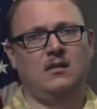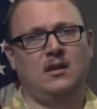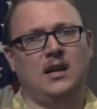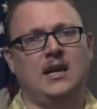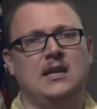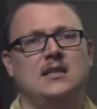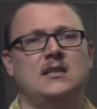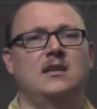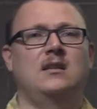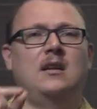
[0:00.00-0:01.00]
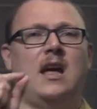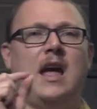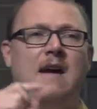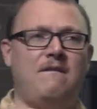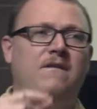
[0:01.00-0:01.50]
is
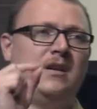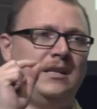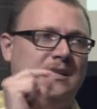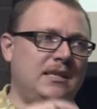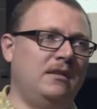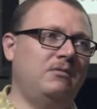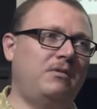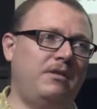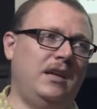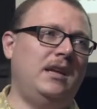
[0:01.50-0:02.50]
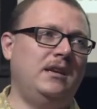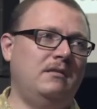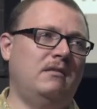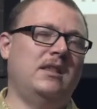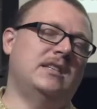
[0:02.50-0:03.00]
every single thing,
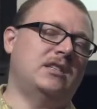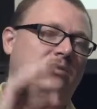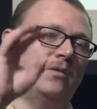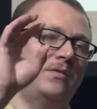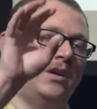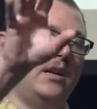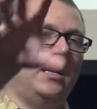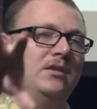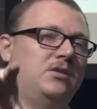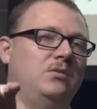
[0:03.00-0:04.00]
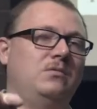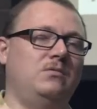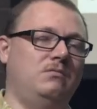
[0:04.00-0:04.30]
and this is sort of talking to